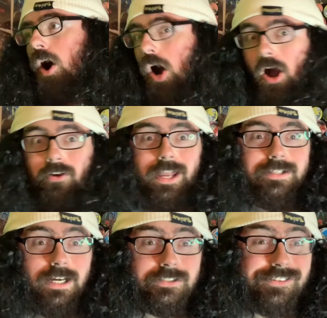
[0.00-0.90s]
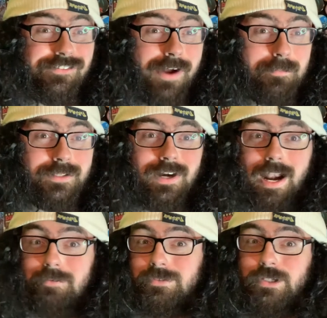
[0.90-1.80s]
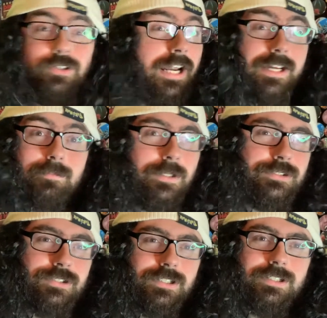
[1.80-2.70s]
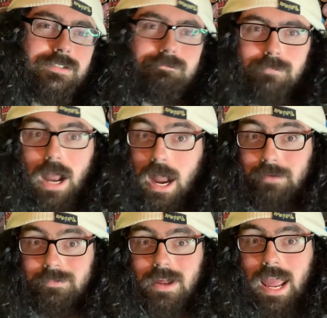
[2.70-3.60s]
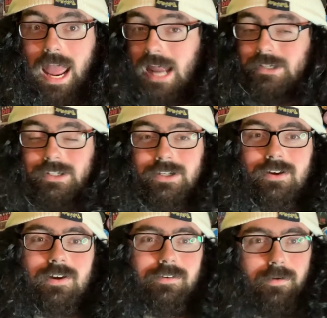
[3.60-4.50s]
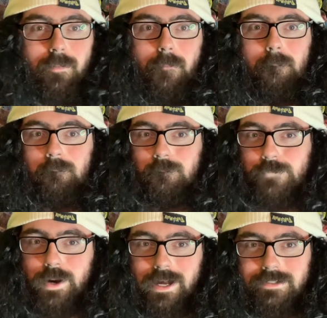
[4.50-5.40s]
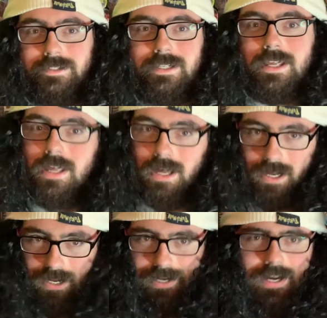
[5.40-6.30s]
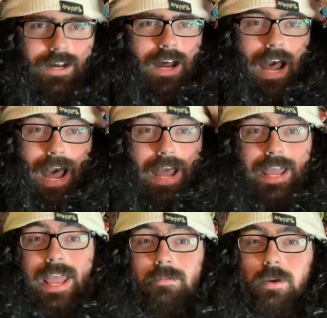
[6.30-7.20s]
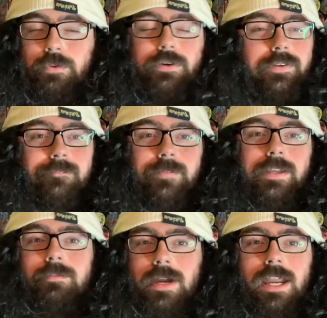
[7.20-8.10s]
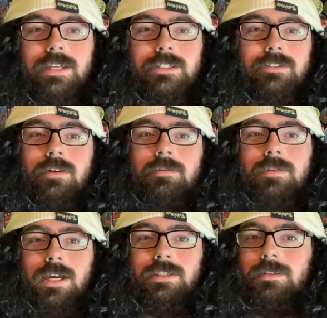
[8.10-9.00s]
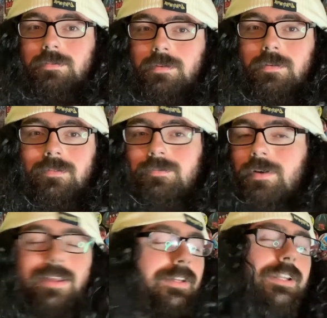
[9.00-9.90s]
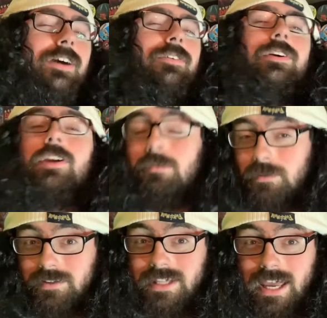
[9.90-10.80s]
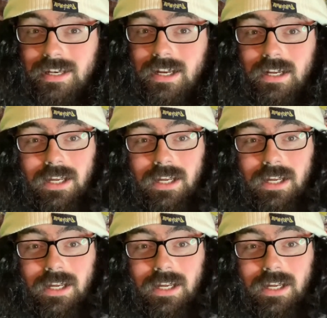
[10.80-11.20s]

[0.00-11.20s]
Okay, Dr. Skudenheim is gone. I do gotta go make sure he's actually gone. But, I am able to fix my age. I do have some scientists, some friends I know who can help me with that.